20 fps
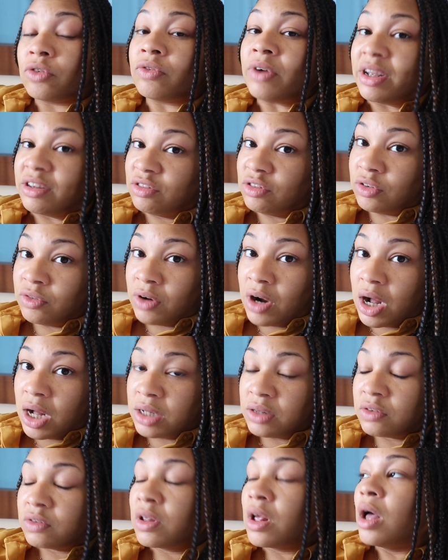the
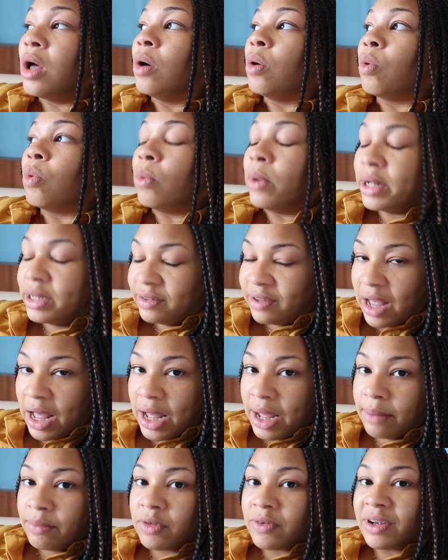restaurants what
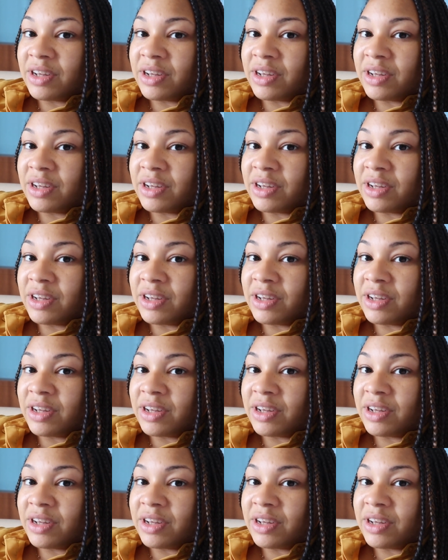time the